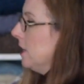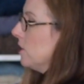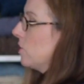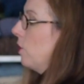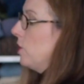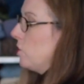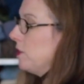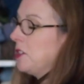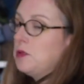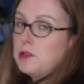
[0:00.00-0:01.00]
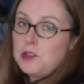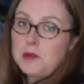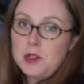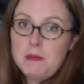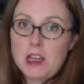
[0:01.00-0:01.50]
So what you want to do is you're
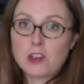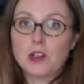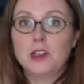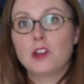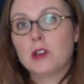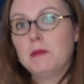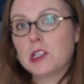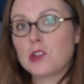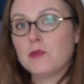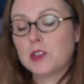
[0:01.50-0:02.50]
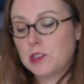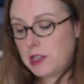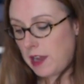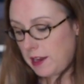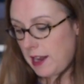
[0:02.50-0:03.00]
going to measure, and you're going to measure over
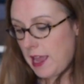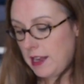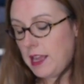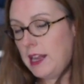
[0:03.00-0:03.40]
stockinette.